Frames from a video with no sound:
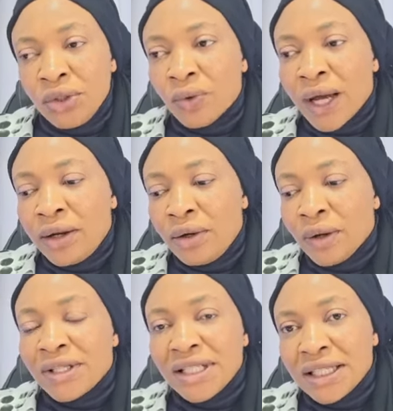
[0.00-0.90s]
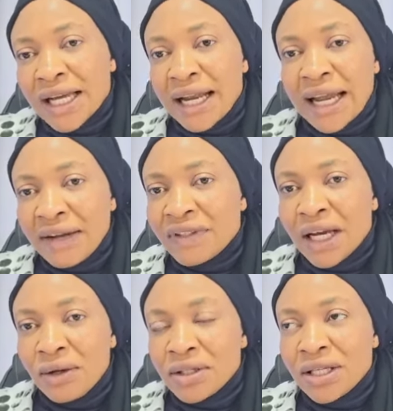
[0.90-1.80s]
You are not in their life,
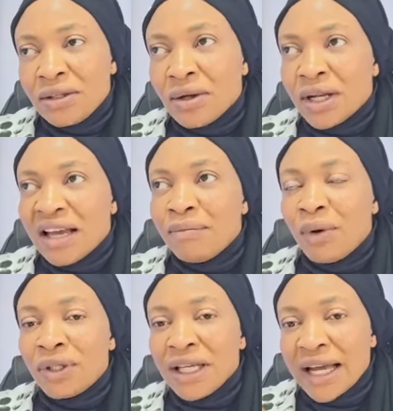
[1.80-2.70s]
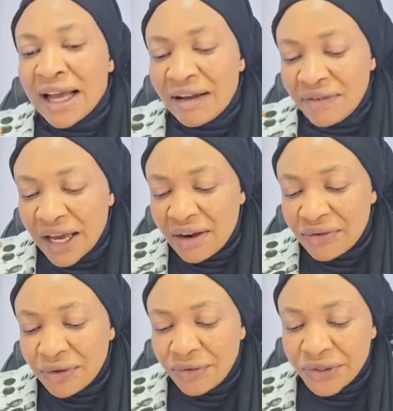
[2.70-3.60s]
they are not in your life, but they have
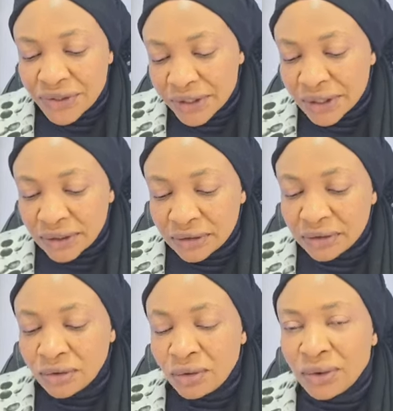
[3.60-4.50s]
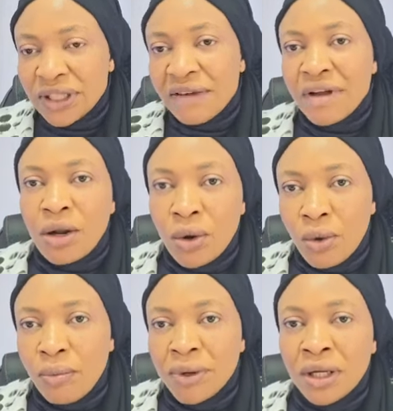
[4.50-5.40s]
every reason to
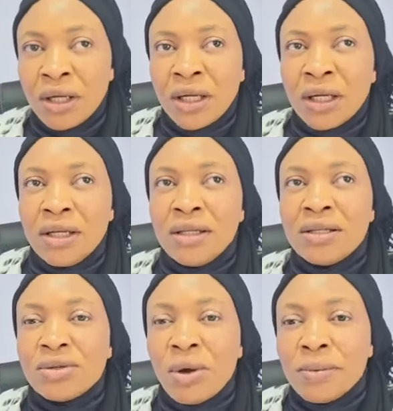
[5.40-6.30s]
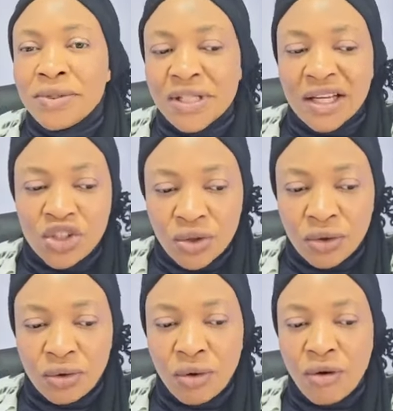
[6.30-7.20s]
develop this
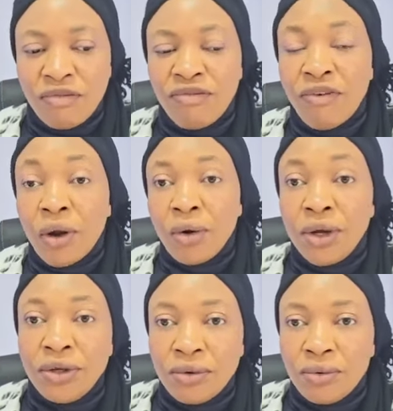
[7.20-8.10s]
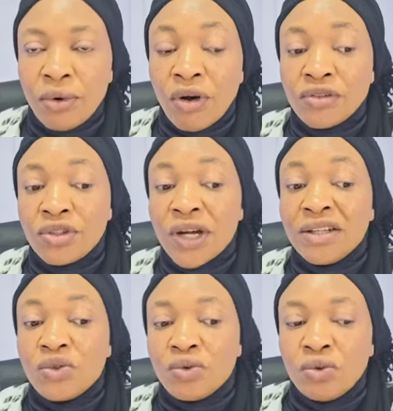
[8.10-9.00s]
obsession of following you, of
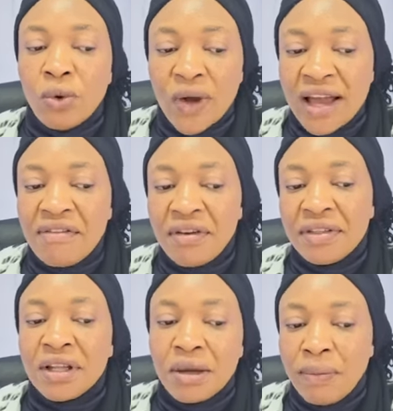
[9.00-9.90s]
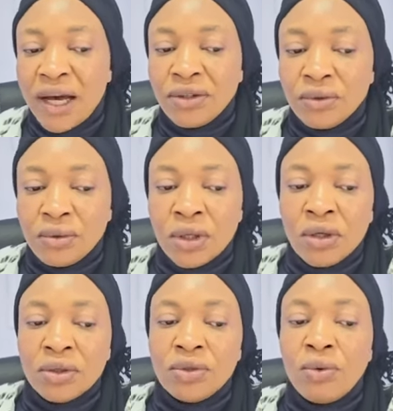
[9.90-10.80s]
trying to know everything about you,
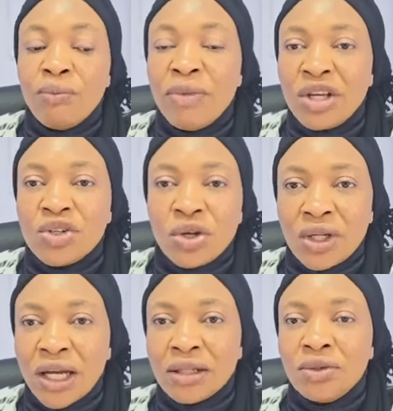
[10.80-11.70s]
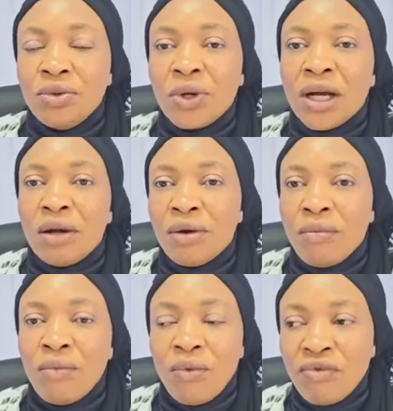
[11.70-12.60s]
to make sure that you
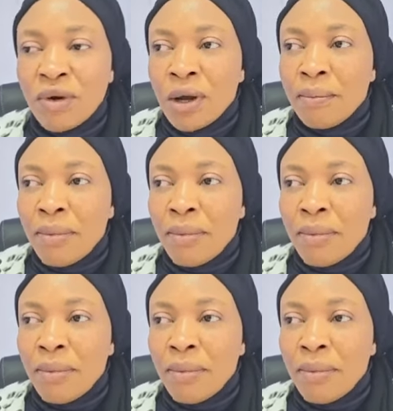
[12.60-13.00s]
cannot move